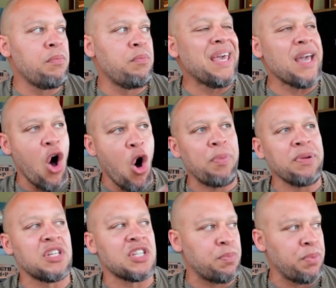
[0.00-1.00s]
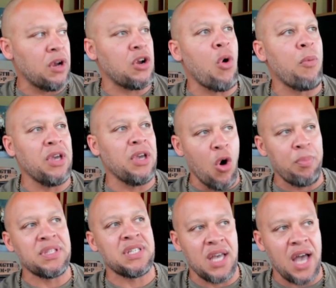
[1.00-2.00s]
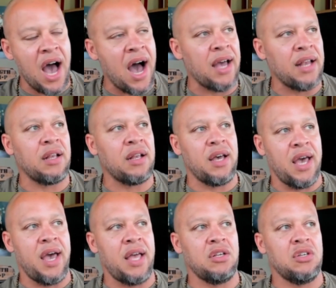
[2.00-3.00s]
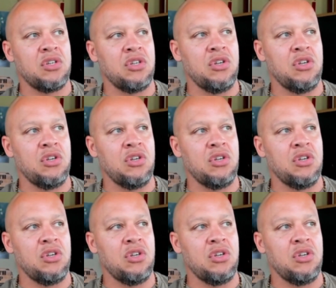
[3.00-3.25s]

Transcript: being open to spirit or being open to God and,